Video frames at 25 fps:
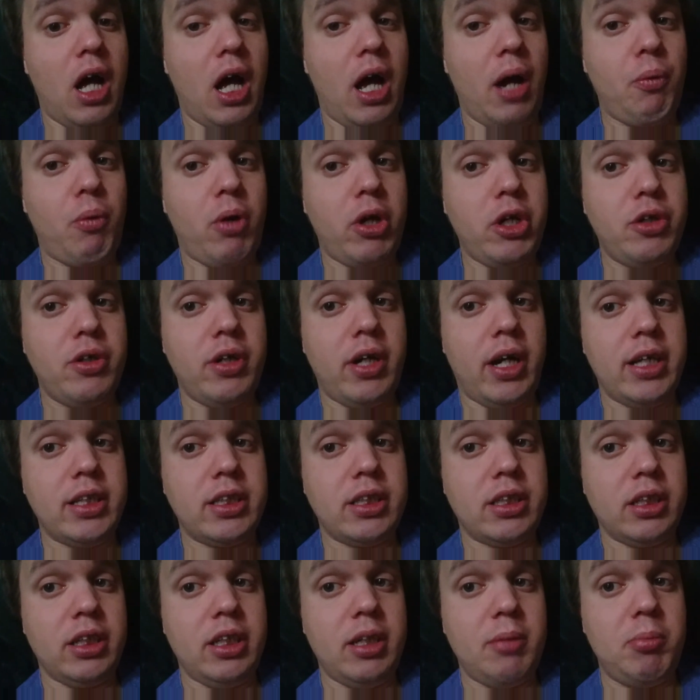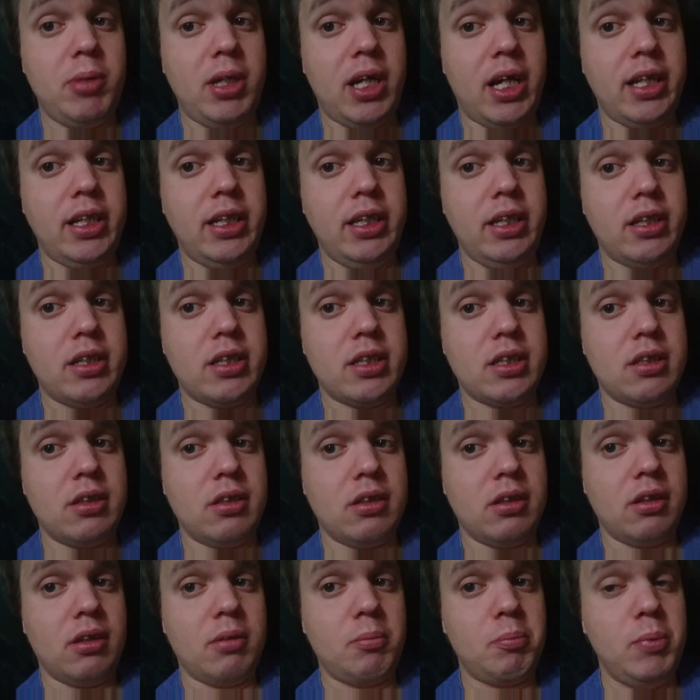I want you guys to give me ideas
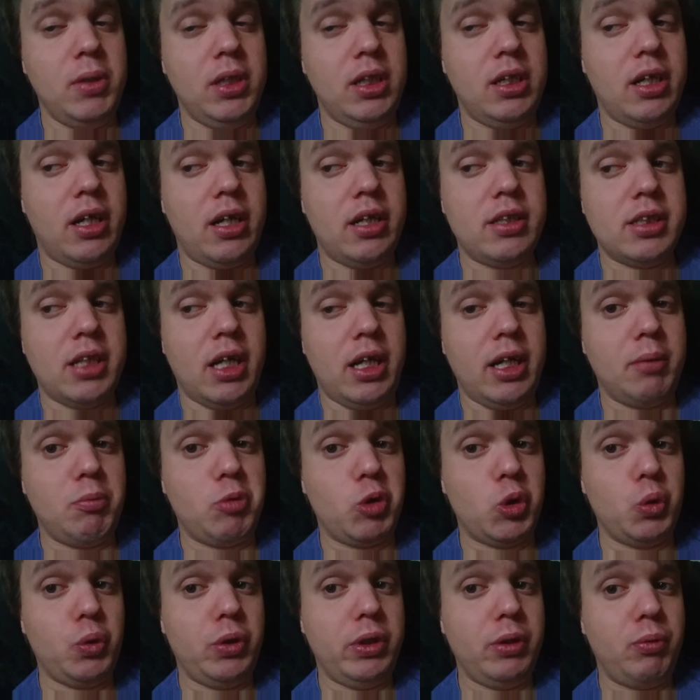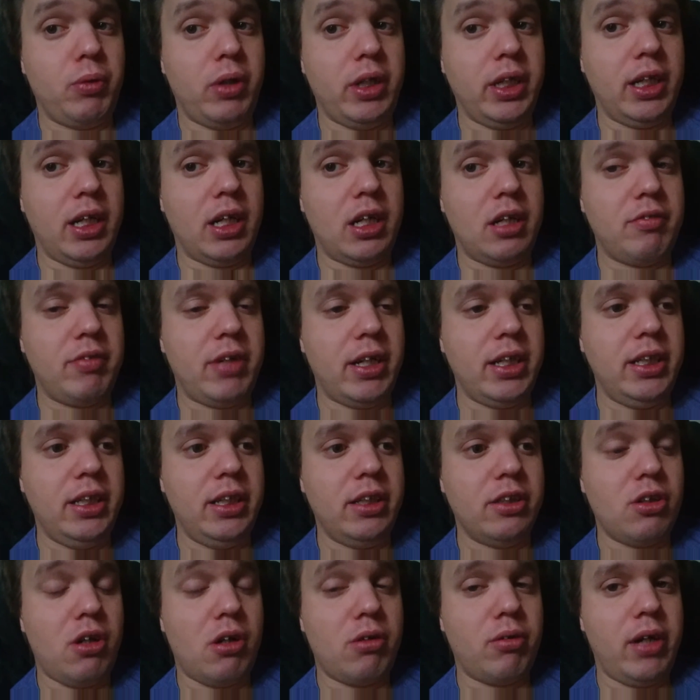because I am truly running out of
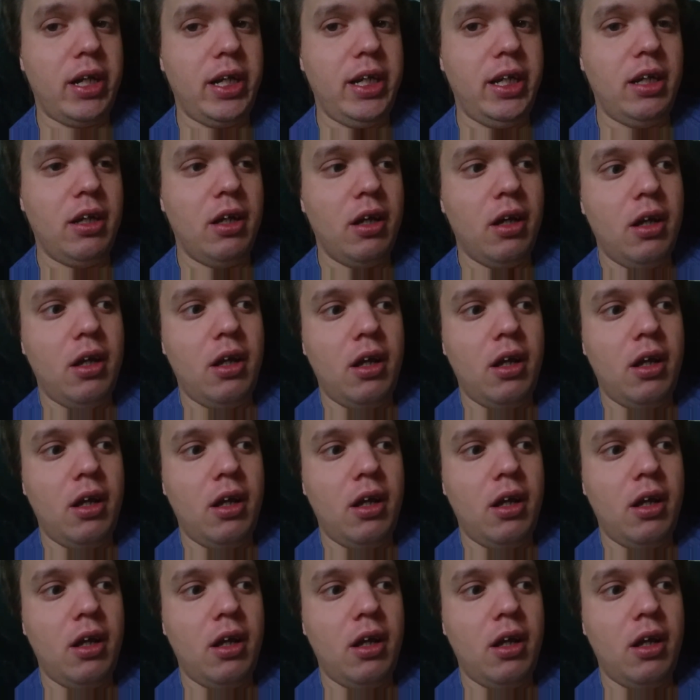ideas already.